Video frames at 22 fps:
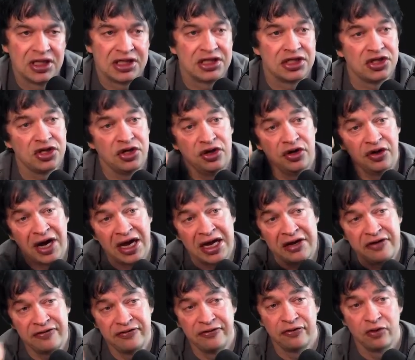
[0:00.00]
This is
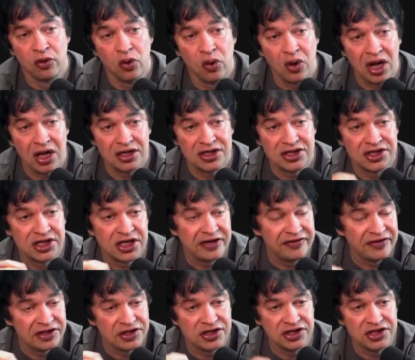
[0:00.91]
great for
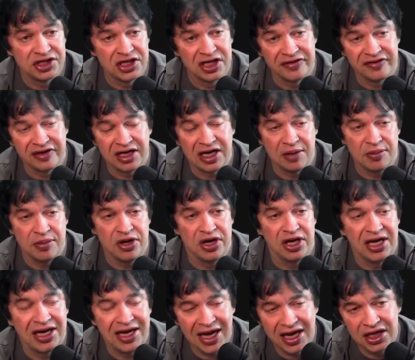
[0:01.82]
server-to-server -server
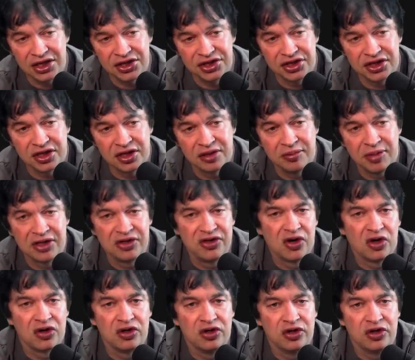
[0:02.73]
communication, but not